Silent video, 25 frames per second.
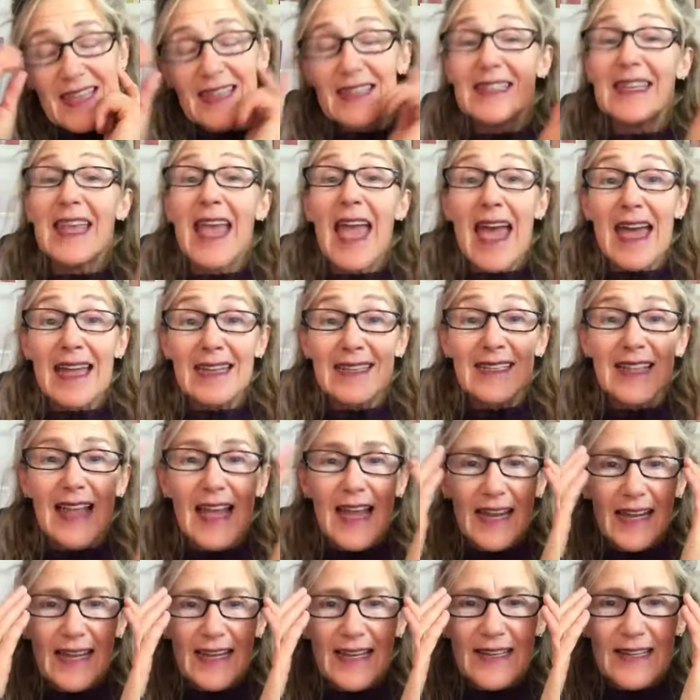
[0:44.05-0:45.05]
his
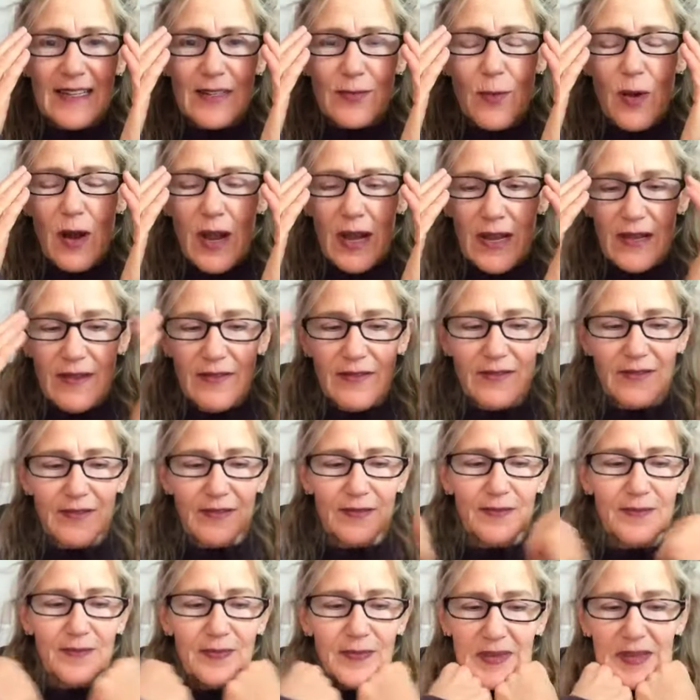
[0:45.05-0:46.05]
gaslighting his
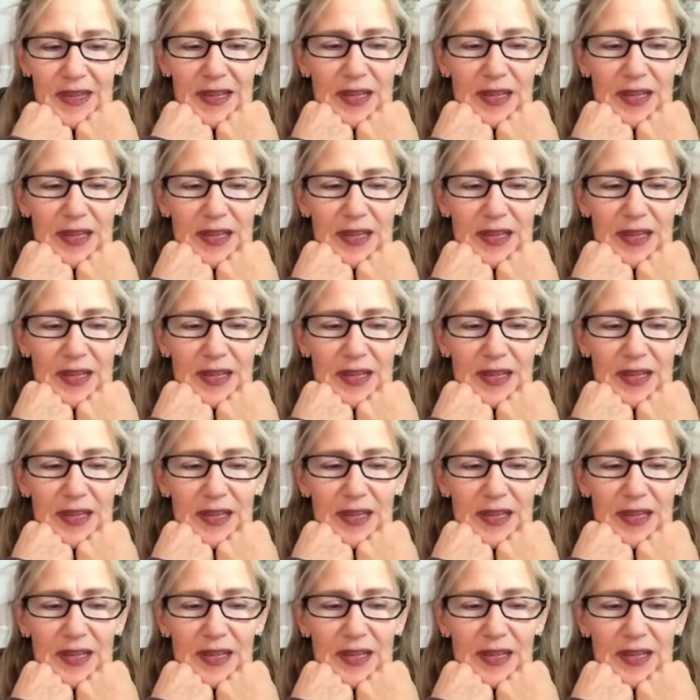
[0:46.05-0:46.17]
wife